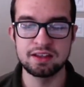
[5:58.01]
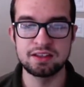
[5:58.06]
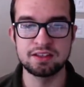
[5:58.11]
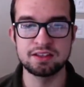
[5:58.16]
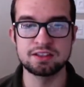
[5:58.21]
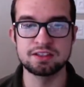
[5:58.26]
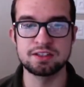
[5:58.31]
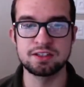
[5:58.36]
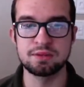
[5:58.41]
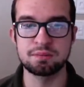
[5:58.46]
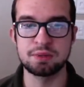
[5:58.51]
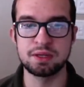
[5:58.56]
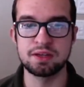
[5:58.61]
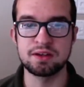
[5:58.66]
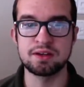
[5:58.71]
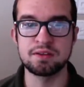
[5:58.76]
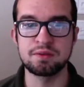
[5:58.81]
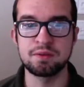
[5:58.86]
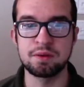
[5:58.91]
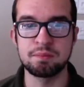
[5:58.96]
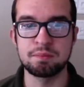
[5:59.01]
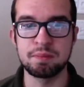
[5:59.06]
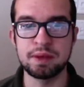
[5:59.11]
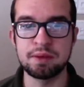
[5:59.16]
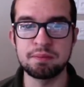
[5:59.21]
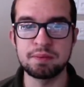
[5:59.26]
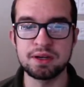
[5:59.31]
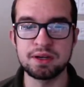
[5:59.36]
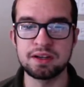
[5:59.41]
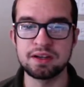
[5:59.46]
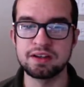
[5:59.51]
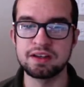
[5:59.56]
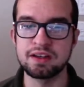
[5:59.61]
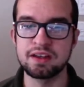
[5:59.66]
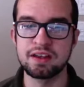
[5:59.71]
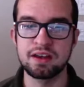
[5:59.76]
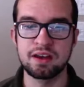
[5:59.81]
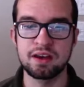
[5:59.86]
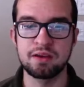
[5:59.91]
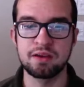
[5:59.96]
you should be remembering
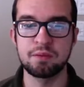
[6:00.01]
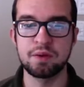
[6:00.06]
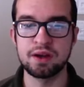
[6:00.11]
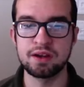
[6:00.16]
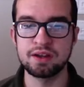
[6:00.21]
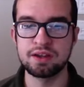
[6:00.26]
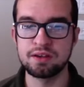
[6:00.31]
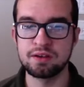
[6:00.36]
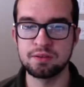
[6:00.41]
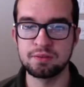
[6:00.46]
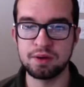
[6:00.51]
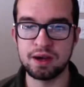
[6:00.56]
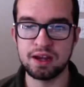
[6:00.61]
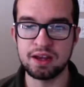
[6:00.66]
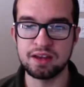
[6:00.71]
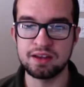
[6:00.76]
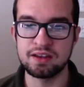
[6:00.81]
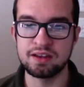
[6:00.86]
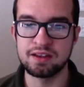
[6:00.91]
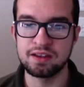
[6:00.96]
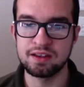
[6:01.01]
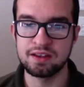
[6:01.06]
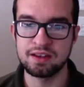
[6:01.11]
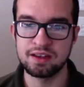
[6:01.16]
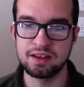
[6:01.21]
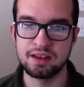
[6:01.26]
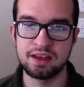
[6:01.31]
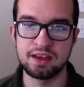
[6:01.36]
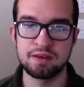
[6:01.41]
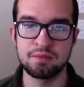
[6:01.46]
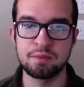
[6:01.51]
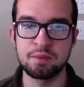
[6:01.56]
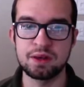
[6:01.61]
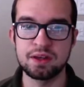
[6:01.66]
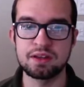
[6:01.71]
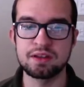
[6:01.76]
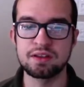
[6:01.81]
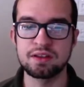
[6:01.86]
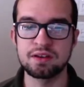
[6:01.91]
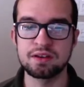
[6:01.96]
what you read and
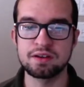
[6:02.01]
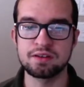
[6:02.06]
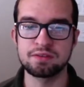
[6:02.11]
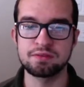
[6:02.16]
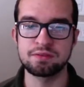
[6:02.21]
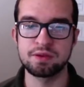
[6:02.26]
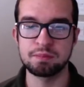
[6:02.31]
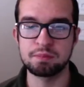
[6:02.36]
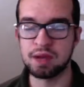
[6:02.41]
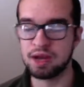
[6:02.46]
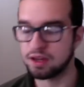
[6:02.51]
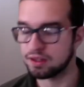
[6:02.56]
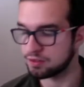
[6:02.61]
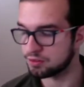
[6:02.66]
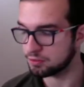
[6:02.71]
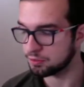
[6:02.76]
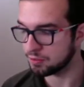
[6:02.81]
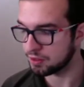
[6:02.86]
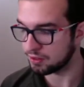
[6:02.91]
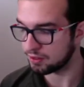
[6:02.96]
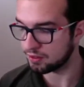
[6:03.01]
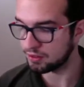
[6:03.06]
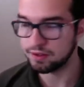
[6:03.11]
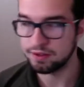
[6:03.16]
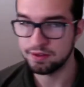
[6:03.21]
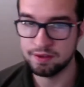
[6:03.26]
what you learned from God's word.